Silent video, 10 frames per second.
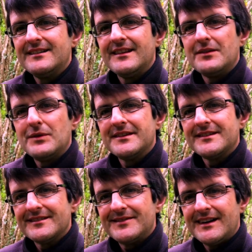and the ones
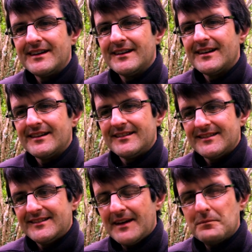that find a nice
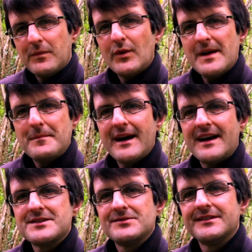damp wet
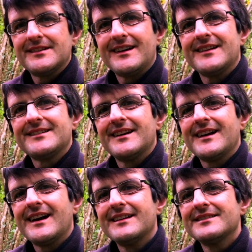patch will start to
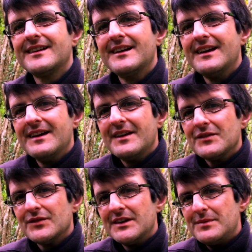kind of
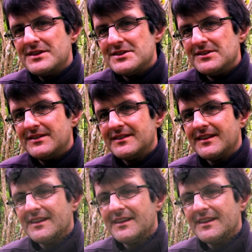reproduce